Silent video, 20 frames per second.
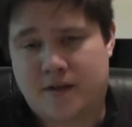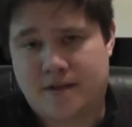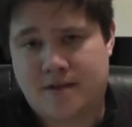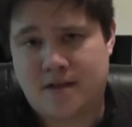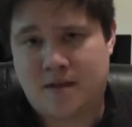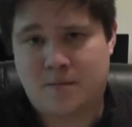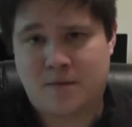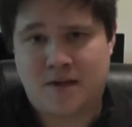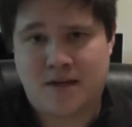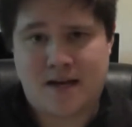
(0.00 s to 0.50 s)

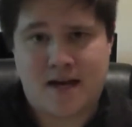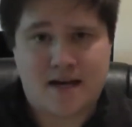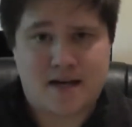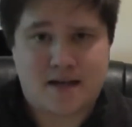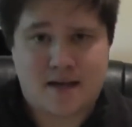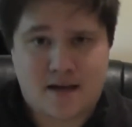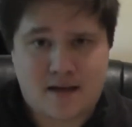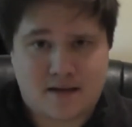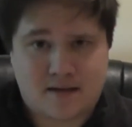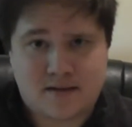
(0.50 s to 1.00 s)
Tippmann
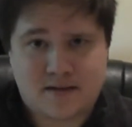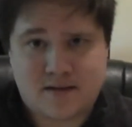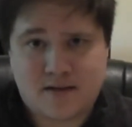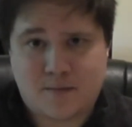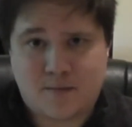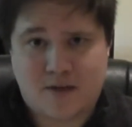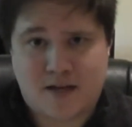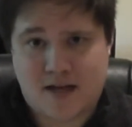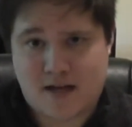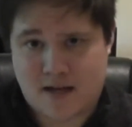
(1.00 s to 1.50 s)
98 and the
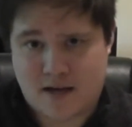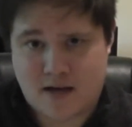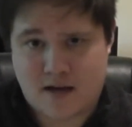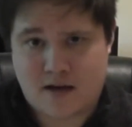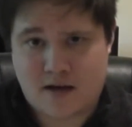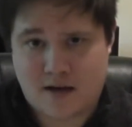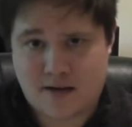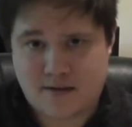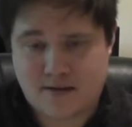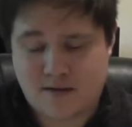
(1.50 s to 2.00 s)
Tippmann 98
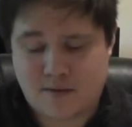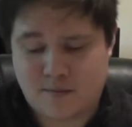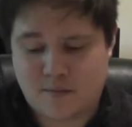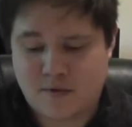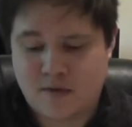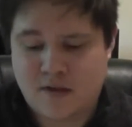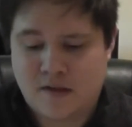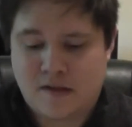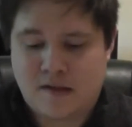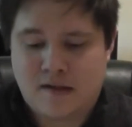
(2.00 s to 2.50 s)
Custom.
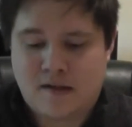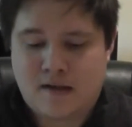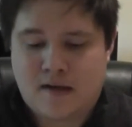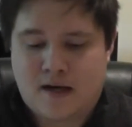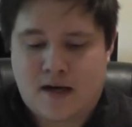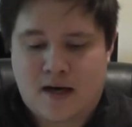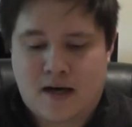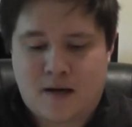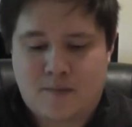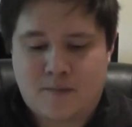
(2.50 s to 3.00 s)

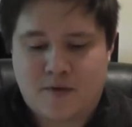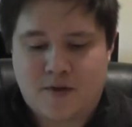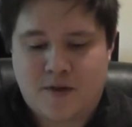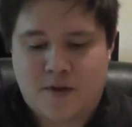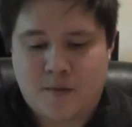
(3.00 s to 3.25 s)
The